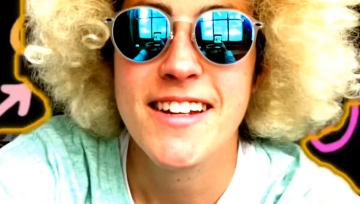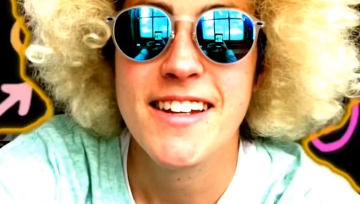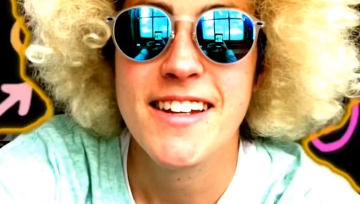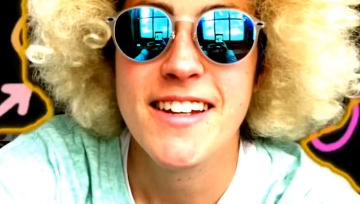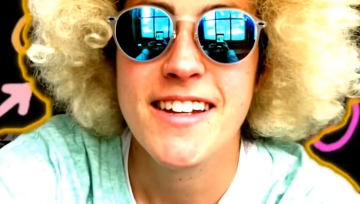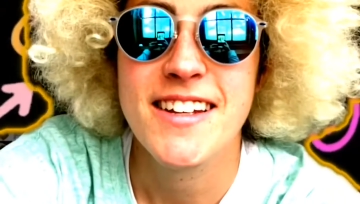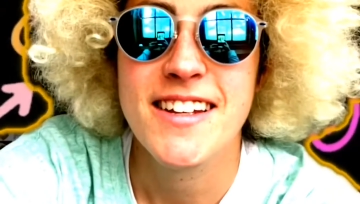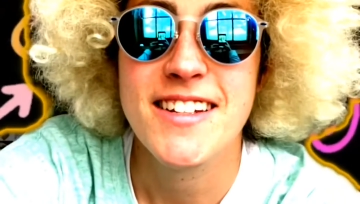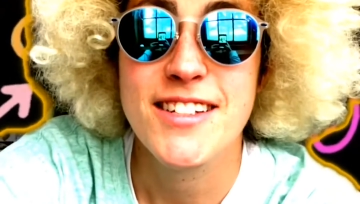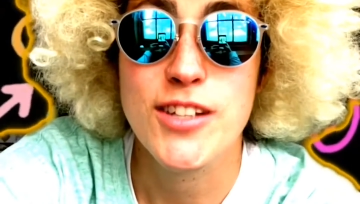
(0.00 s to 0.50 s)

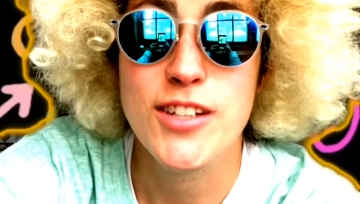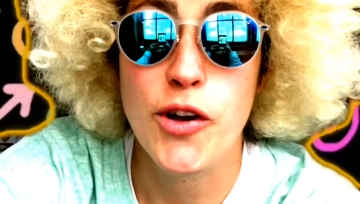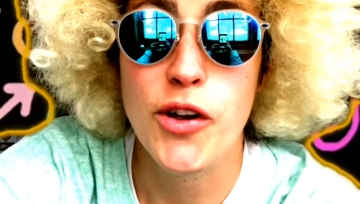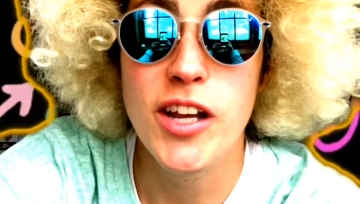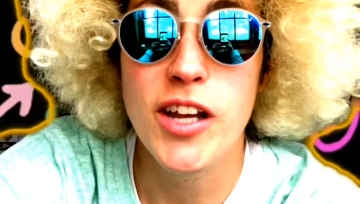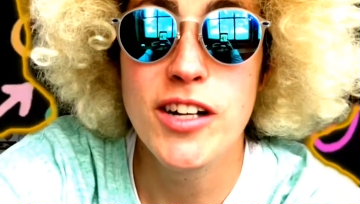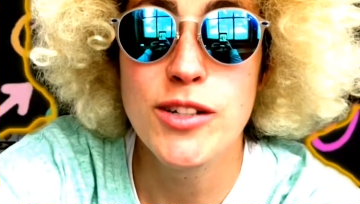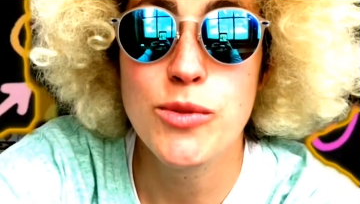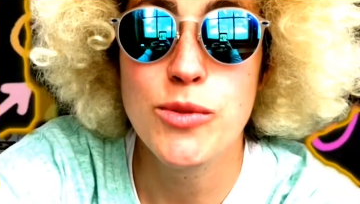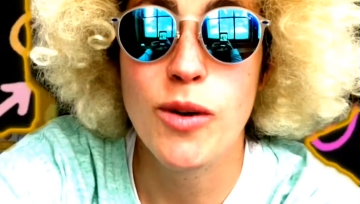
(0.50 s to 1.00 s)
So
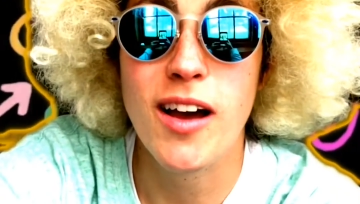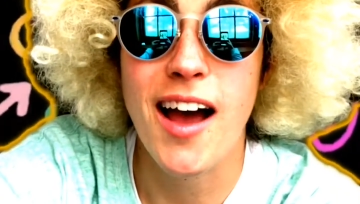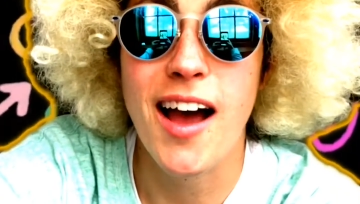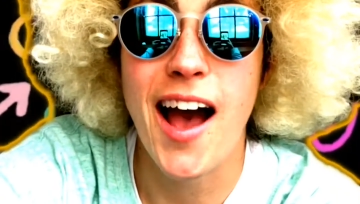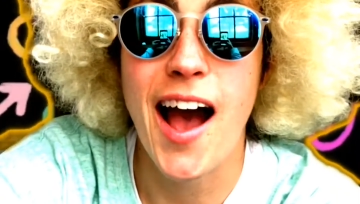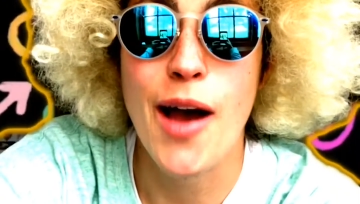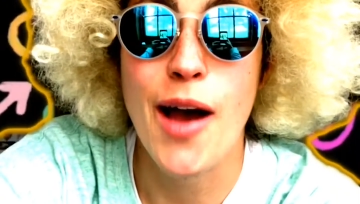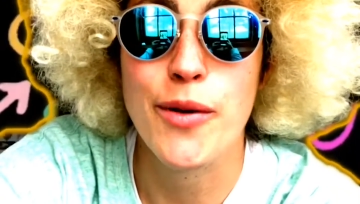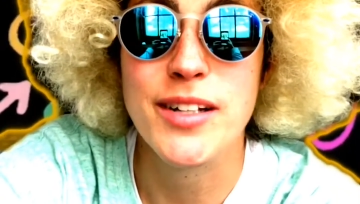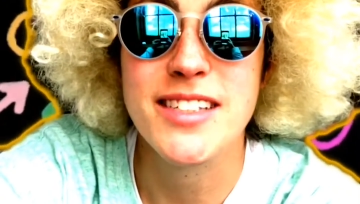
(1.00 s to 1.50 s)
here's what I
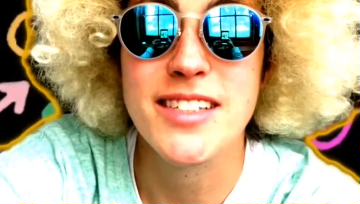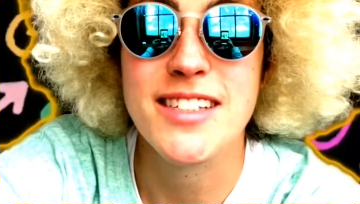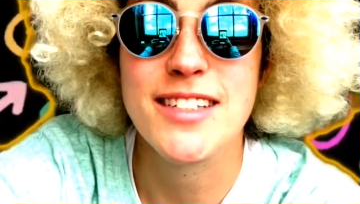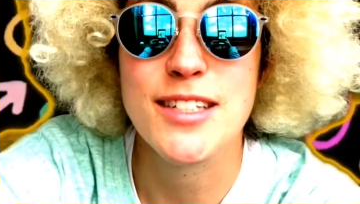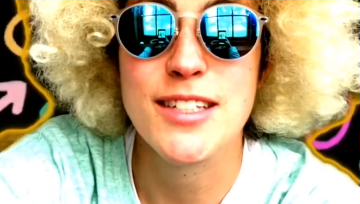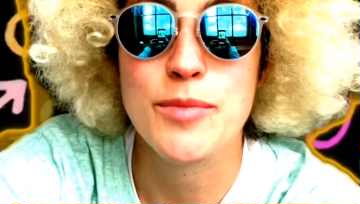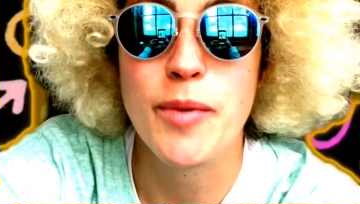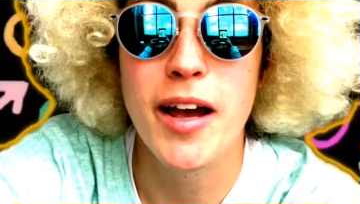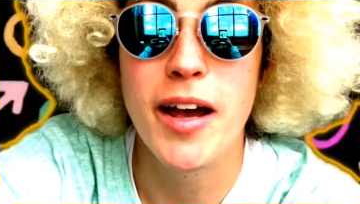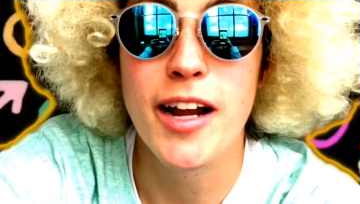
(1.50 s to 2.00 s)
was
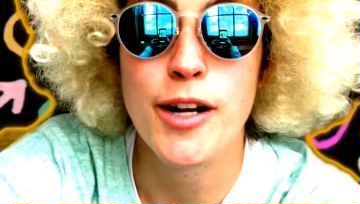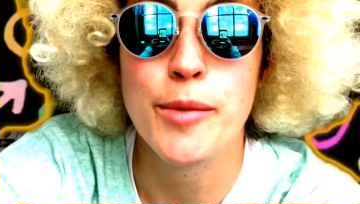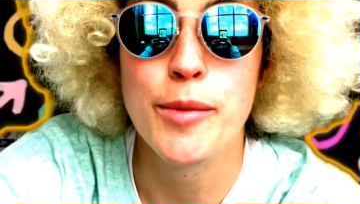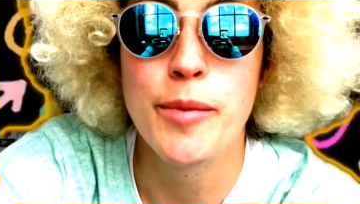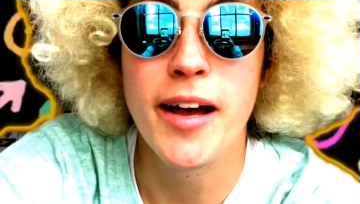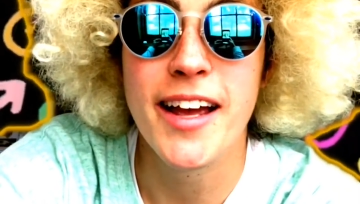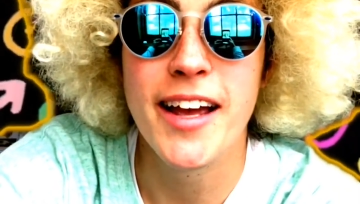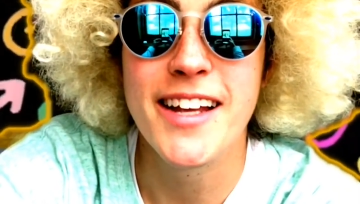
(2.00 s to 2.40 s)
inspired by.